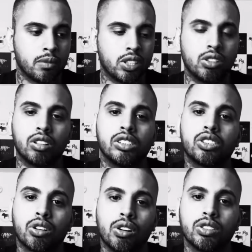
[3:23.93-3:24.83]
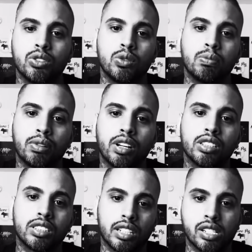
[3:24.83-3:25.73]
he's charging you per
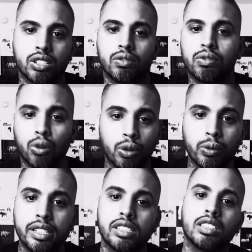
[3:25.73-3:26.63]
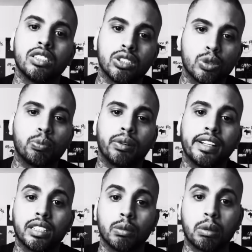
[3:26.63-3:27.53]
session for a reason. He's just
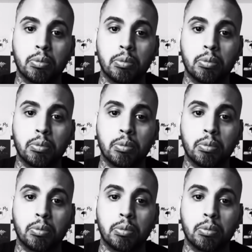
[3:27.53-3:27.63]
breaking up the